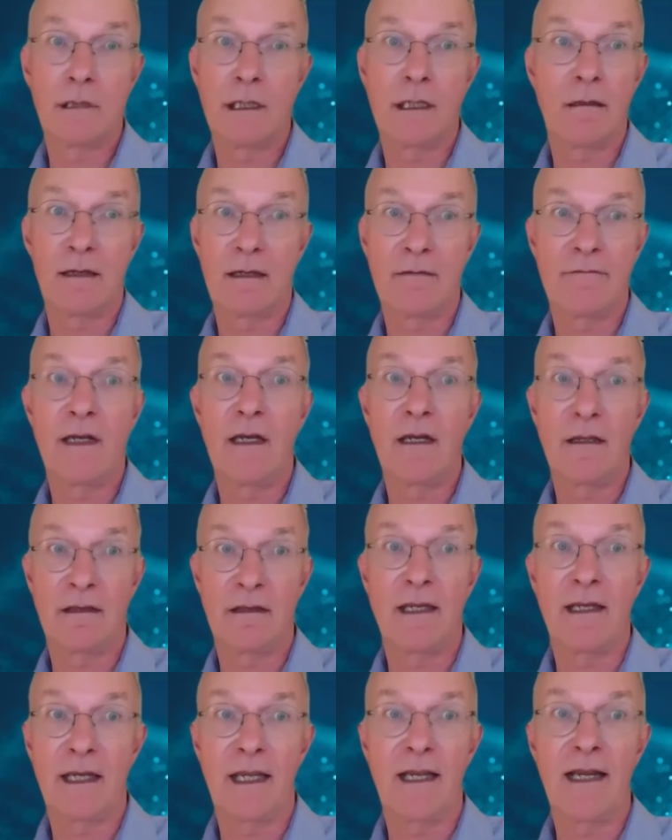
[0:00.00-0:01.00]
if
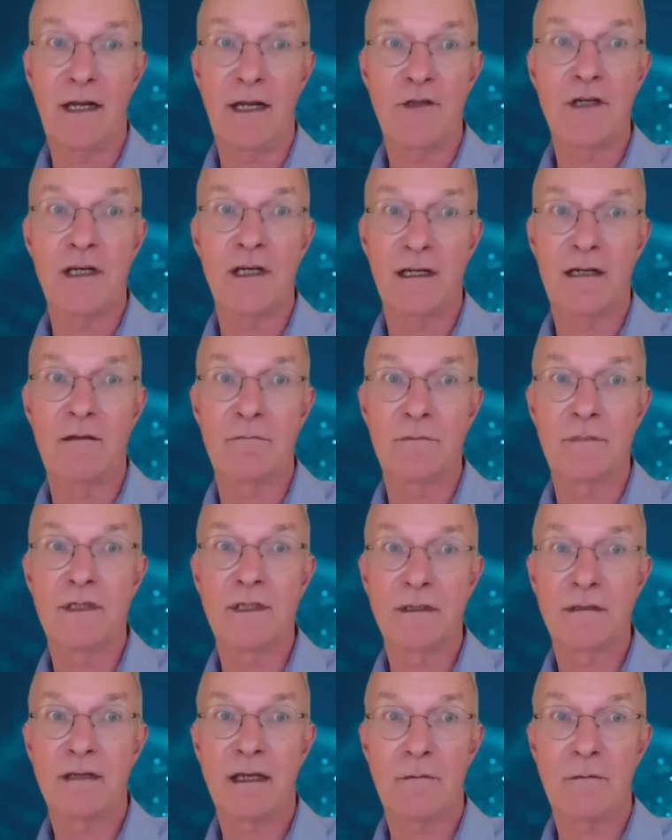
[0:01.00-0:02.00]
anything, it actually
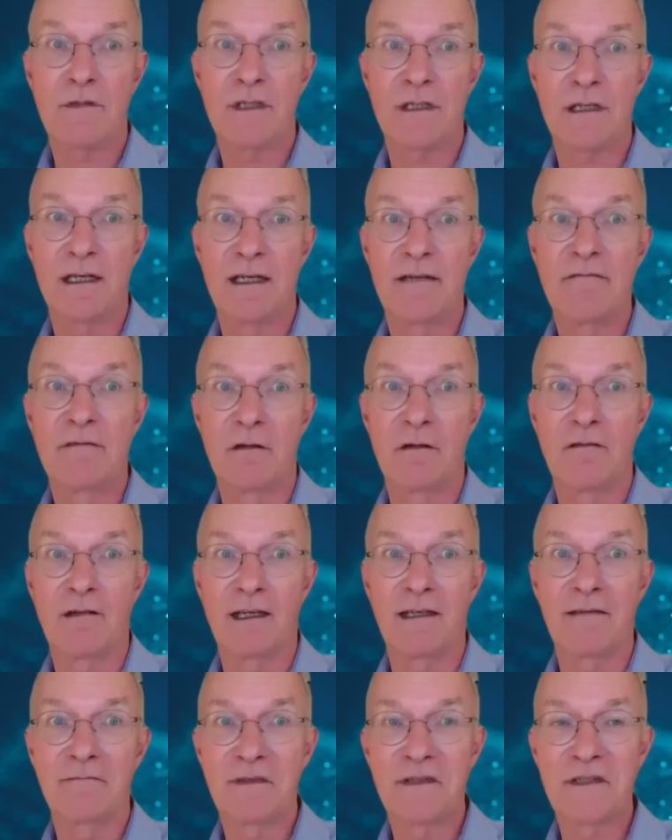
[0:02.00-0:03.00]
helps you to live
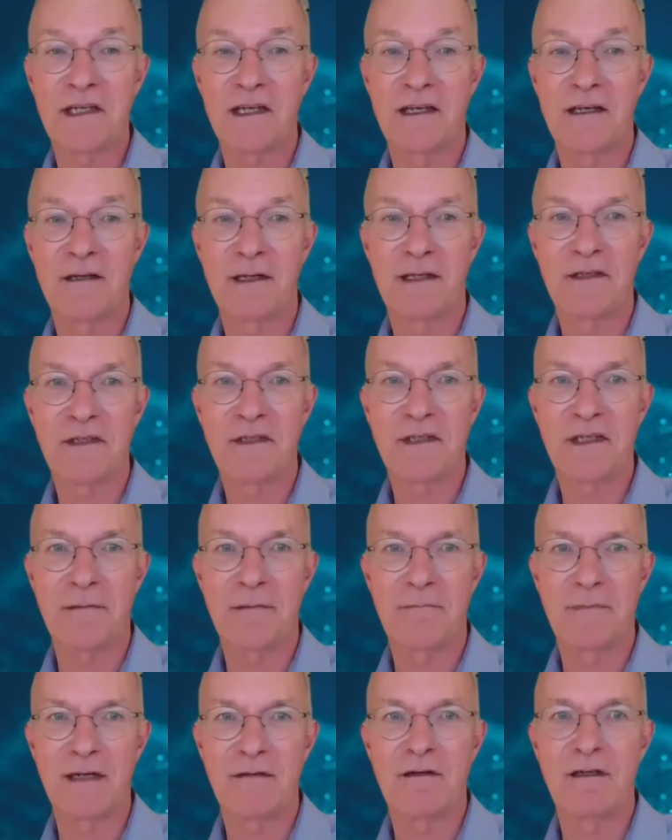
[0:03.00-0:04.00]
longer. So it's
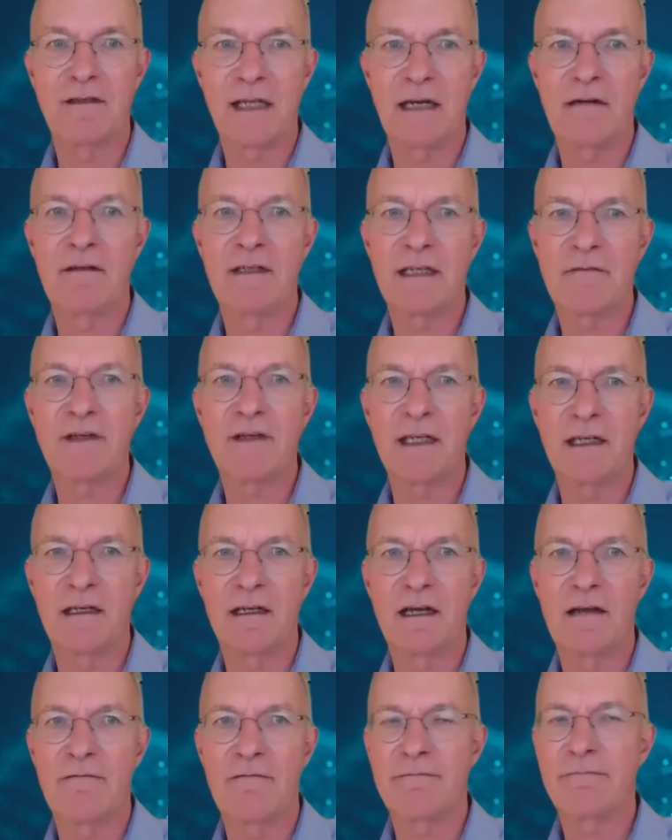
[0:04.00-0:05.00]
there are definitely
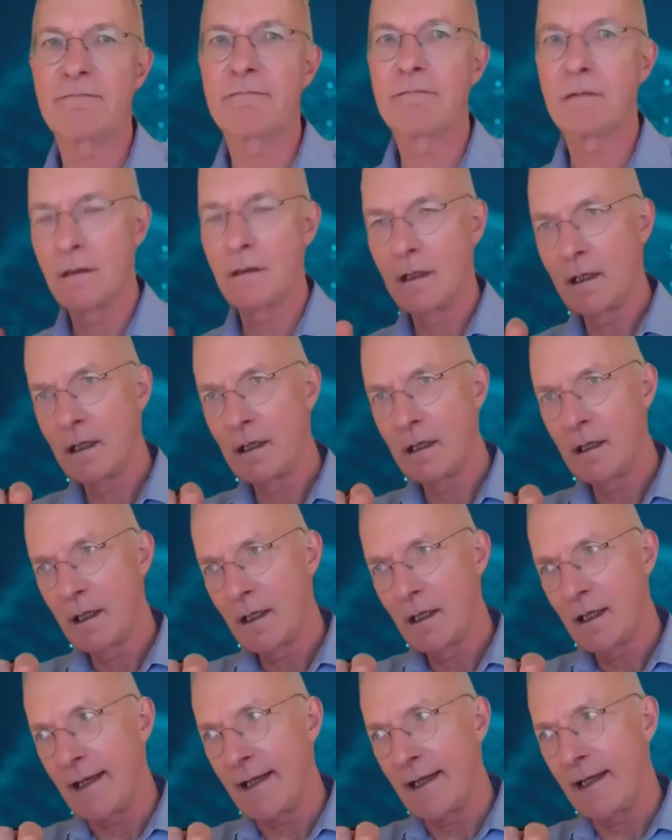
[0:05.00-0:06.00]
life,
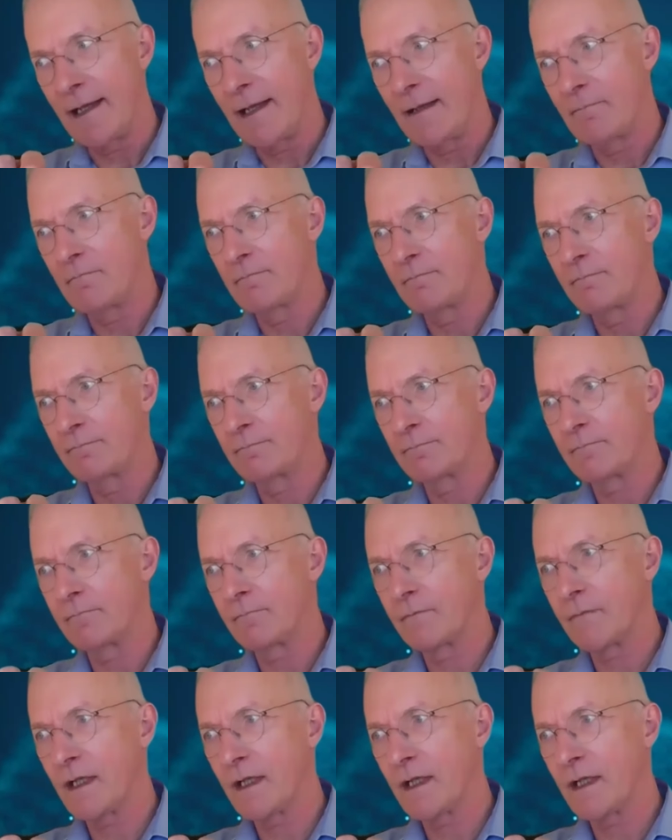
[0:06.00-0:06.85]
health